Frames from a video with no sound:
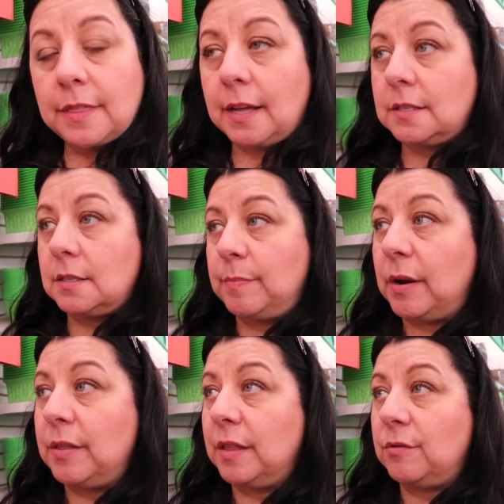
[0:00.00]
that's
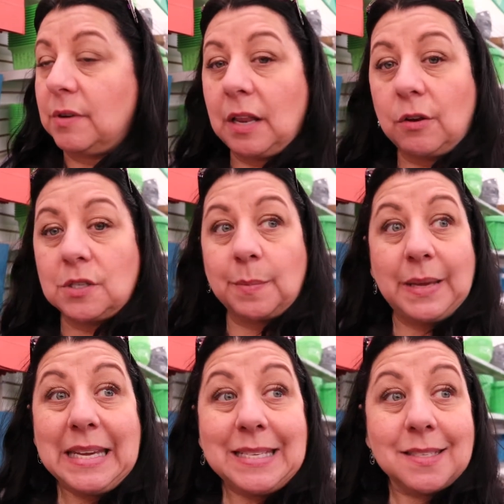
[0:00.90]
better than $3
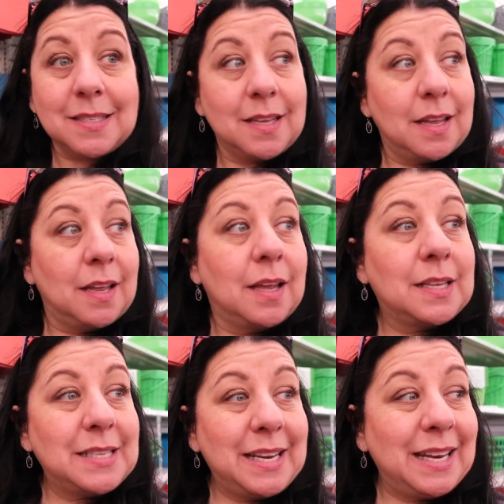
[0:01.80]
a piece
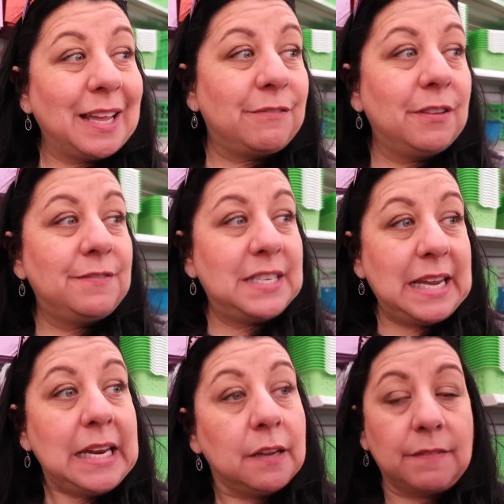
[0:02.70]
because I need like
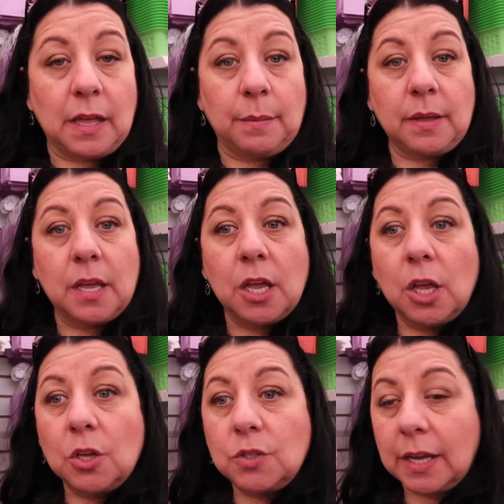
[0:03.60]
15 of them.